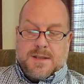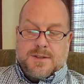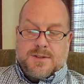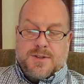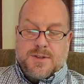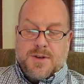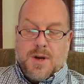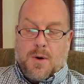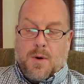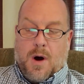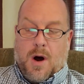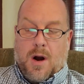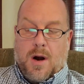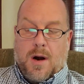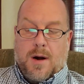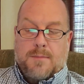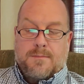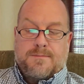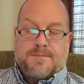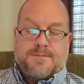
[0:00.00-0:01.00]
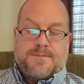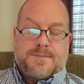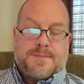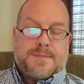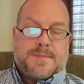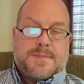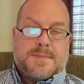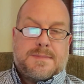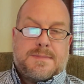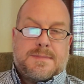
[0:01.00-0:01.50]
Do no harm
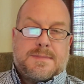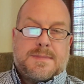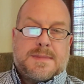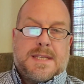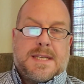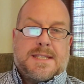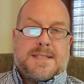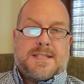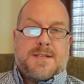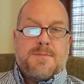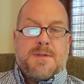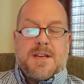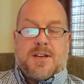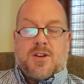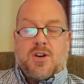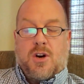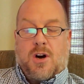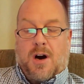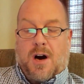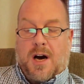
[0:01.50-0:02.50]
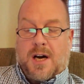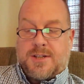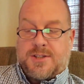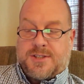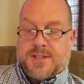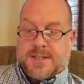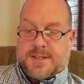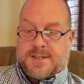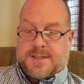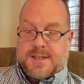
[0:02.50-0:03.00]
is to be
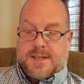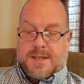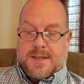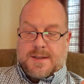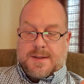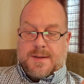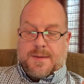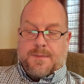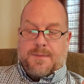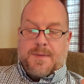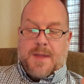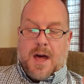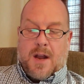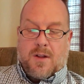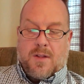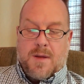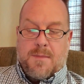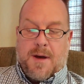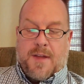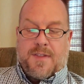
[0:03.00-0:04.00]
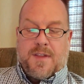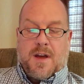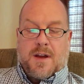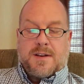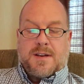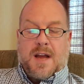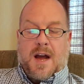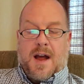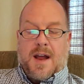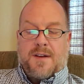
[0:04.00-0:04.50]
cautious, not only about the
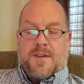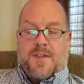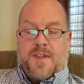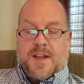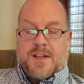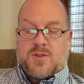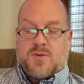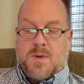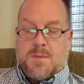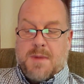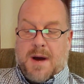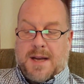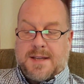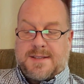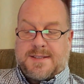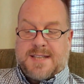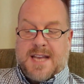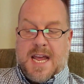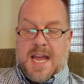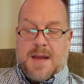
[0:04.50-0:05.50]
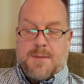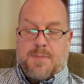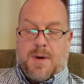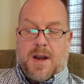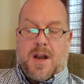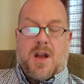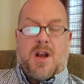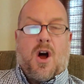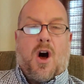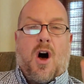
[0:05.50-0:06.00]
unkind things we might say,
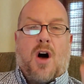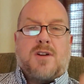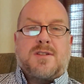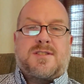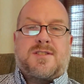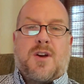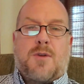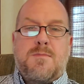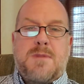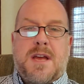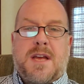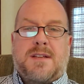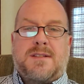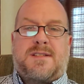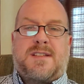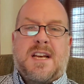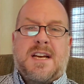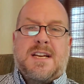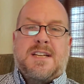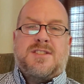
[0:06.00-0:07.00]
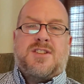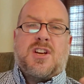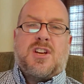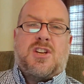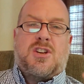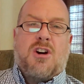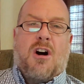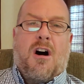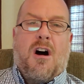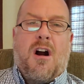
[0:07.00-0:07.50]
but it also means to
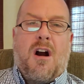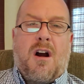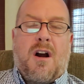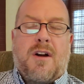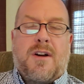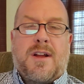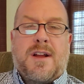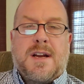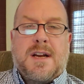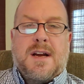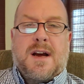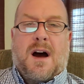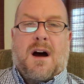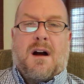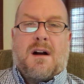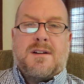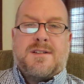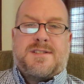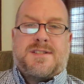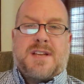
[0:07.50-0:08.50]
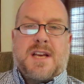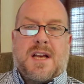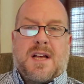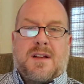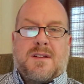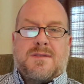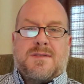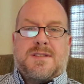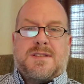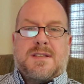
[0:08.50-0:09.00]
guard
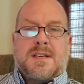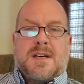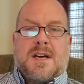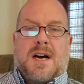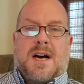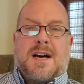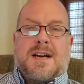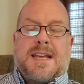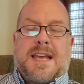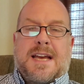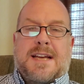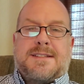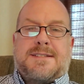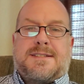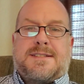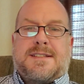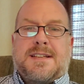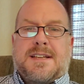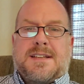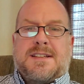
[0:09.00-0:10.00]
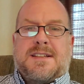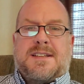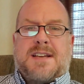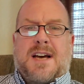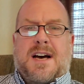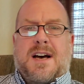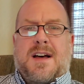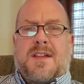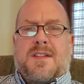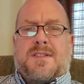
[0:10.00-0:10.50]
ourselves against
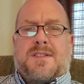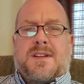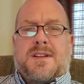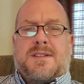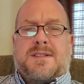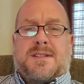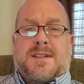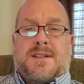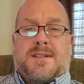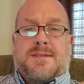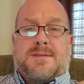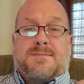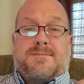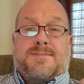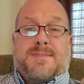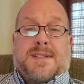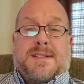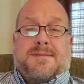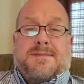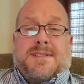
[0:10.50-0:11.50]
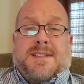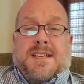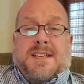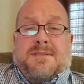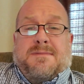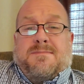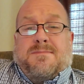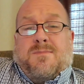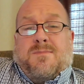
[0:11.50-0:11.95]
the